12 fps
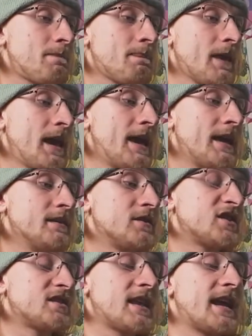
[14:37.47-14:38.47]
And
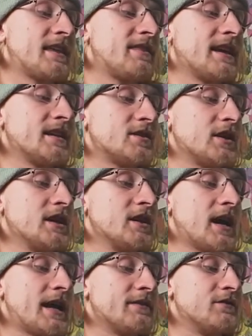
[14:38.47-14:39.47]
just like things you can
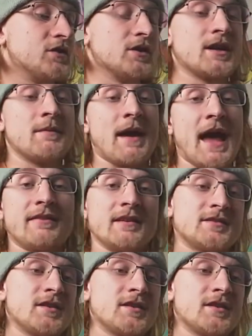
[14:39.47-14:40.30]
kind of do to combat this.